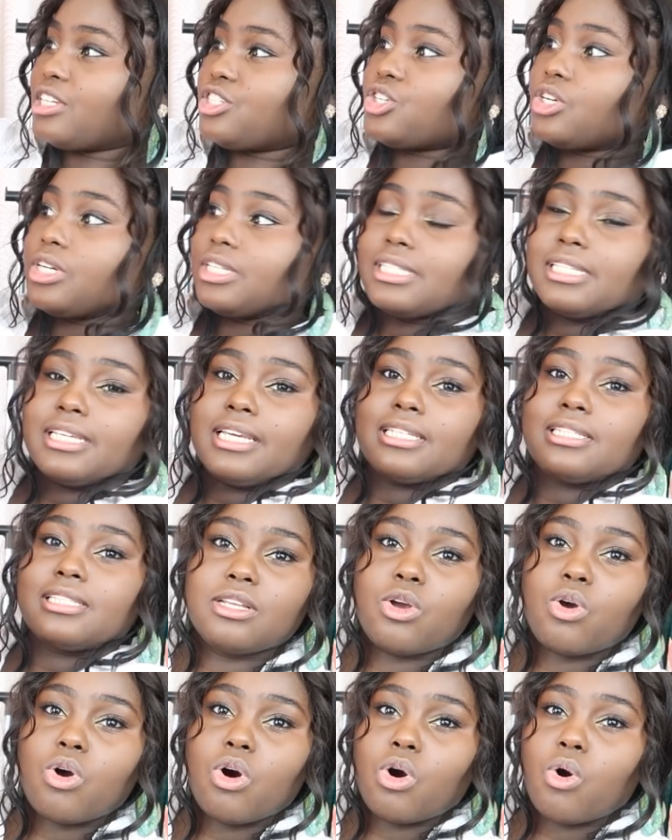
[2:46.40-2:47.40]
As you can see, it's
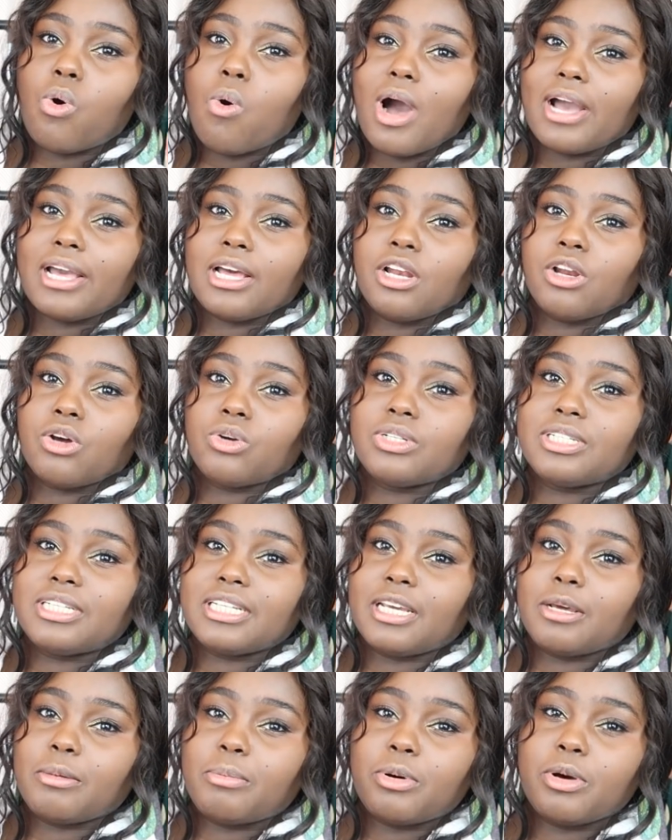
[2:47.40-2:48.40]
got quite a low
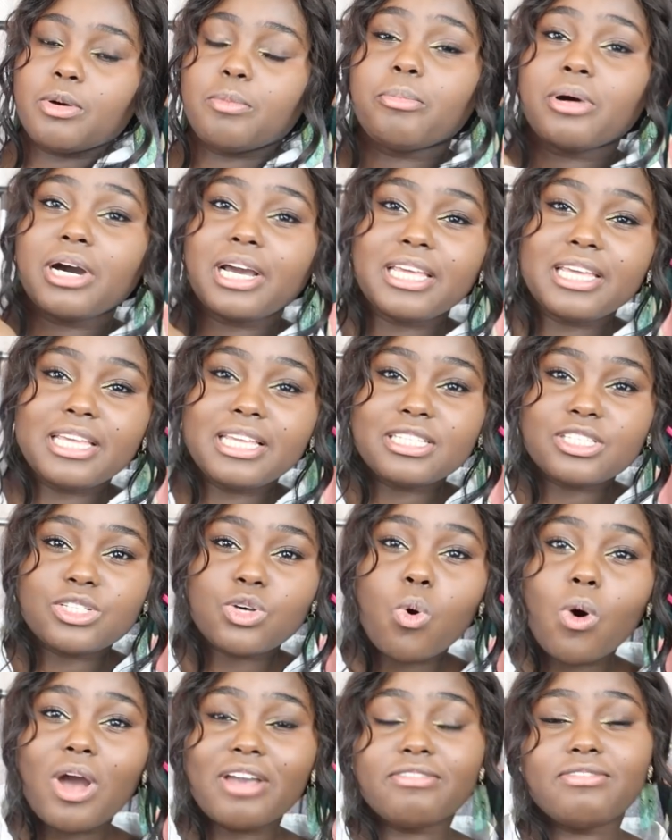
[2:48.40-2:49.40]
dip, but it is
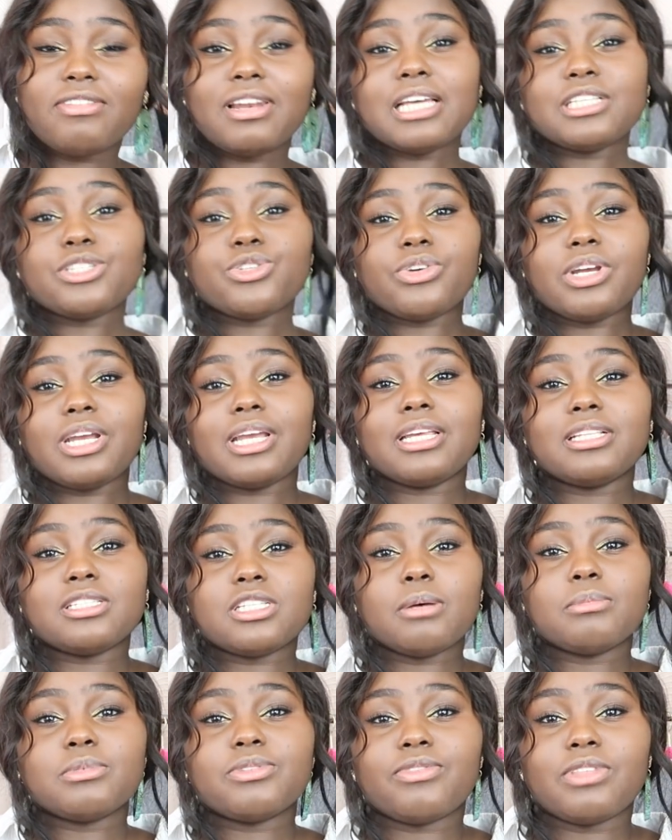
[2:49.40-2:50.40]
quite flattering in
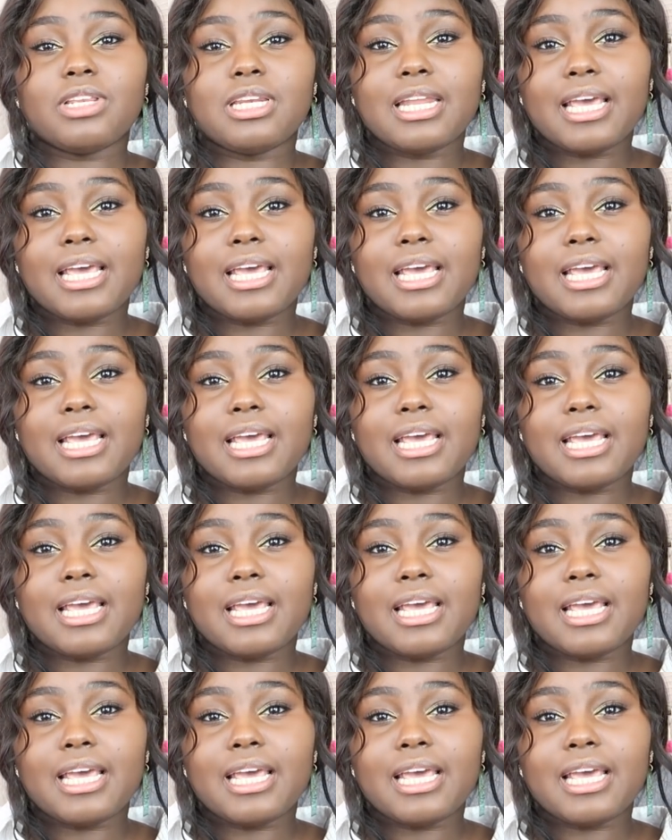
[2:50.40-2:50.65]
terms of the